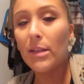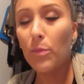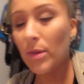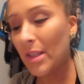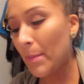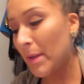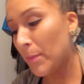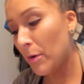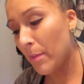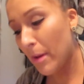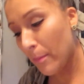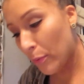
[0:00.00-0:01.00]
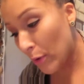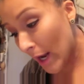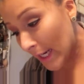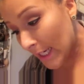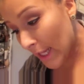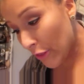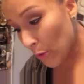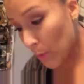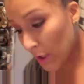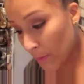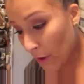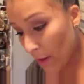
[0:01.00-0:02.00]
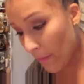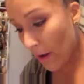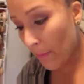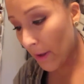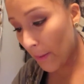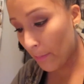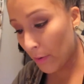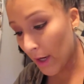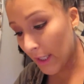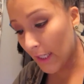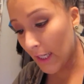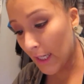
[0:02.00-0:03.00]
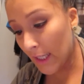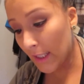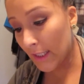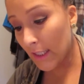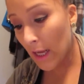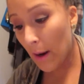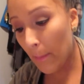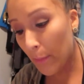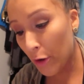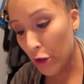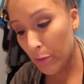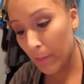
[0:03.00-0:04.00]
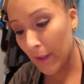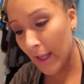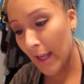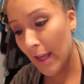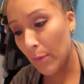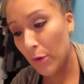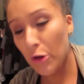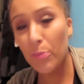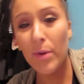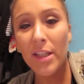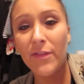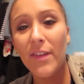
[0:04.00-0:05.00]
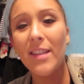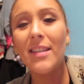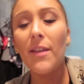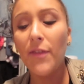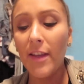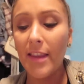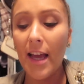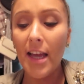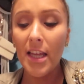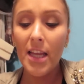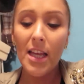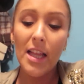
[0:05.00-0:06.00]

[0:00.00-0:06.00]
What's the best part being pregnant? The worst part about being pregnant? Birth plan? Will you breastfeed? Stuff like that.